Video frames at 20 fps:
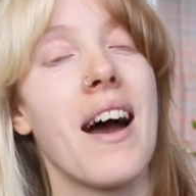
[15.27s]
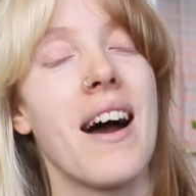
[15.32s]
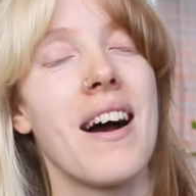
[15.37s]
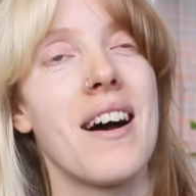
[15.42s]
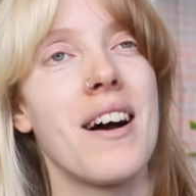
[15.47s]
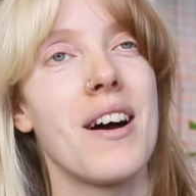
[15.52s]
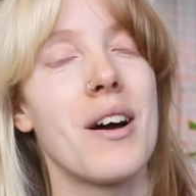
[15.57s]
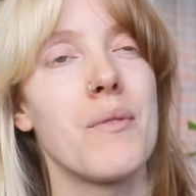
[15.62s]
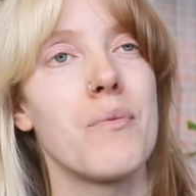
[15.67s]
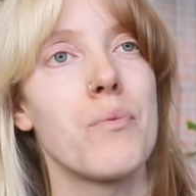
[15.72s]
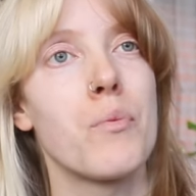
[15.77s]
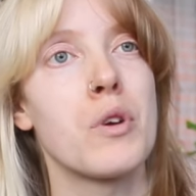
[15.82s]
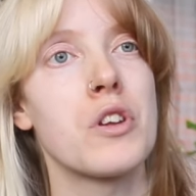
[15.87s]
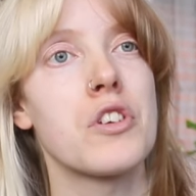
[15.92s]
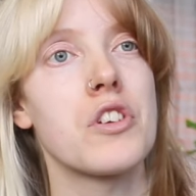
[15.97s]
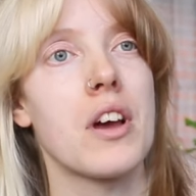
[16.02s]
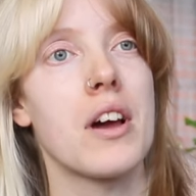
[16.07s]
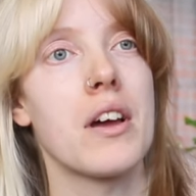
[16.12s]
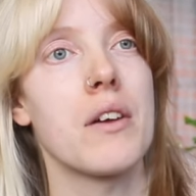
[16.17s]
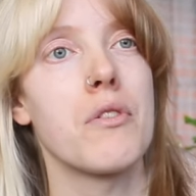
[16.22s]
um,
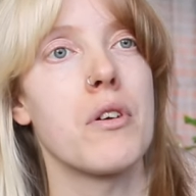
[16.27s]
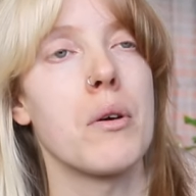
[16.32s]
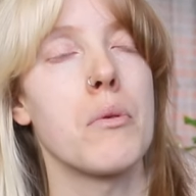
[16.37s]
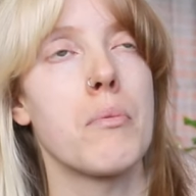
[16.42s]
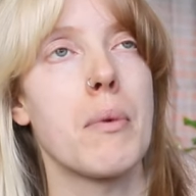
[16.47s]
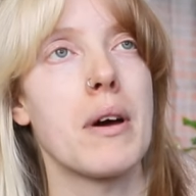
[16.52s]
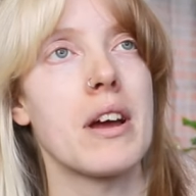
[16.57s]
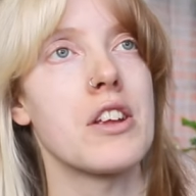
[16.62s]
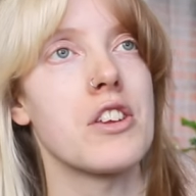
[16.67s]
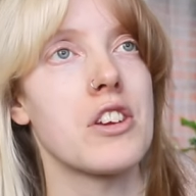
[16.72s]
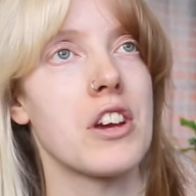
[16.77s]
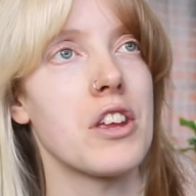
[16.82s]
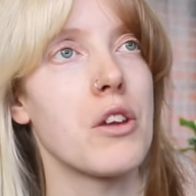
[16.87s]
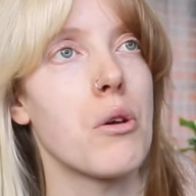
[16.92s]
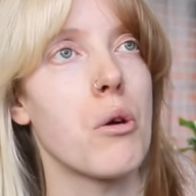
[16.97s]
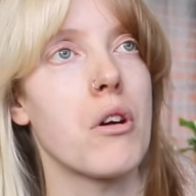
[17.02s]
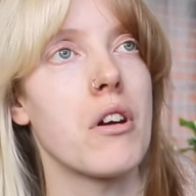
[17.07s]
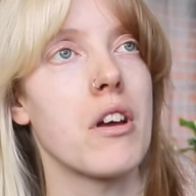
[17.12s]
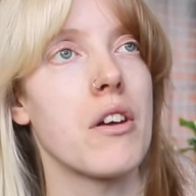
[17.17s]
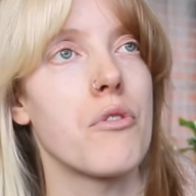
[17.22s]
which I filmed back in
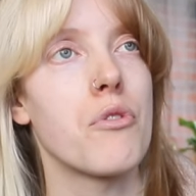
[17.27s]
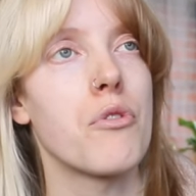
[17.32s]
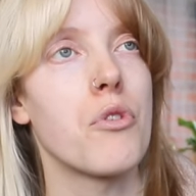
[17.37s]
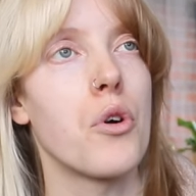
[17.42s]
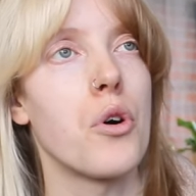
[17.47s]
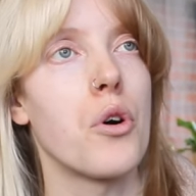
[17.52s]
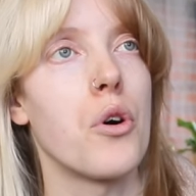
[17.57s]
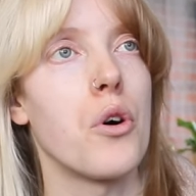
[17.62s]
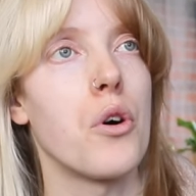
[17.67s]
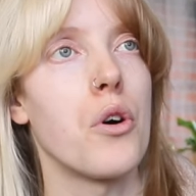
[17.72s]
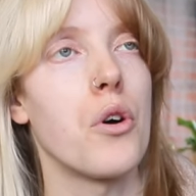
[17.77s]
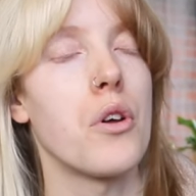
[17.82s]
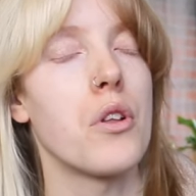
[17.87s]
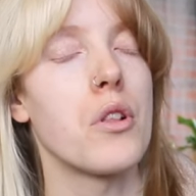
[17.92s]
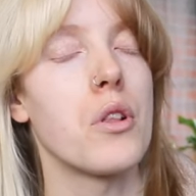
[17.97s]
January for